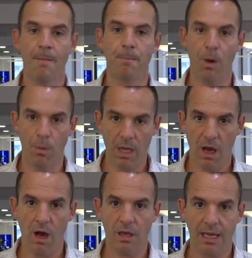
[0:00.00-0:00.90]
But we
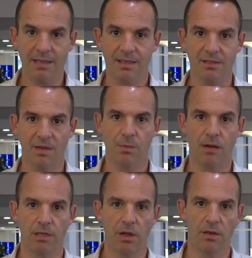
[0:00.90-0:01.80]
are getting
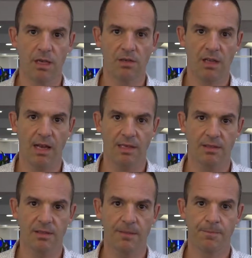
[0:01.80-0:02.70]
somewhere along those lines.